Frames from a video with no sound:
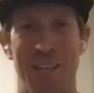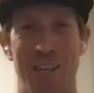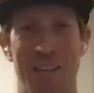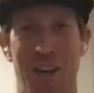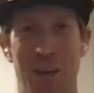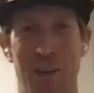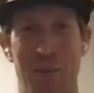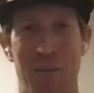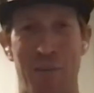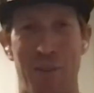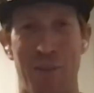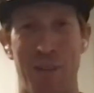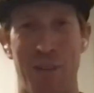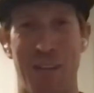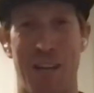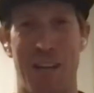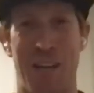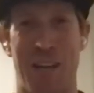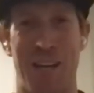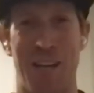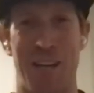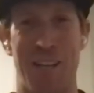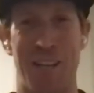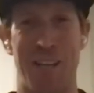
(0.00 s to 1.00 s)
Hopefully,
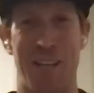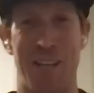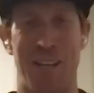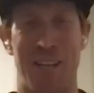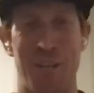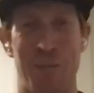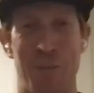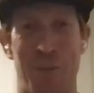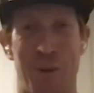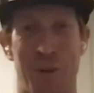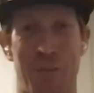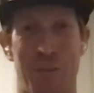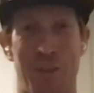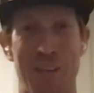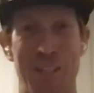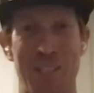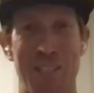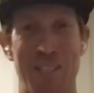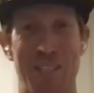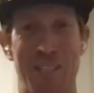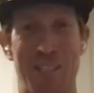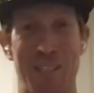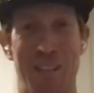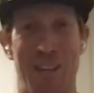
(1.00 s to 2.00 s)
yeah, I just want to
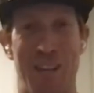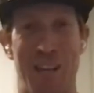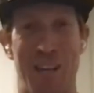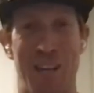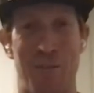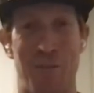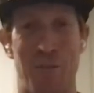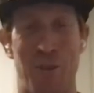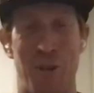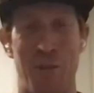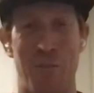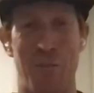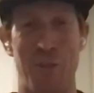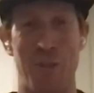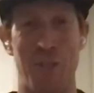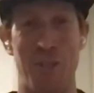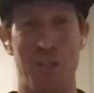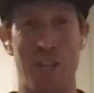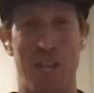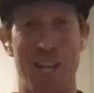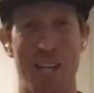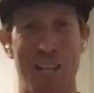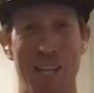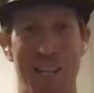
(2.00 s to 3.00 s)
race and ride my
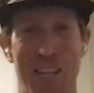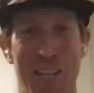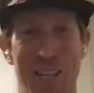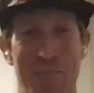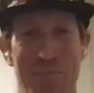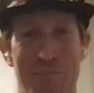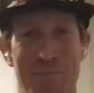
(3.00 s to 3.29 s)
Ducati again.